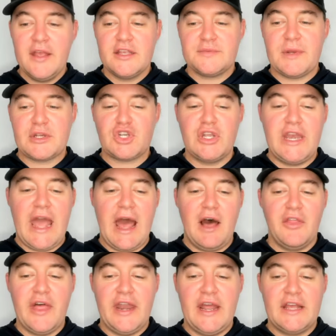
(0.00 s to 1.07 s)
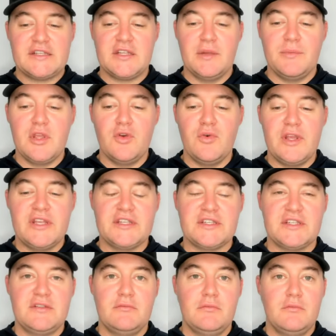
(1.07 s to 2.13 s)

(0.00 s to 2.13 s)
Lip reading: especially now that SMU is,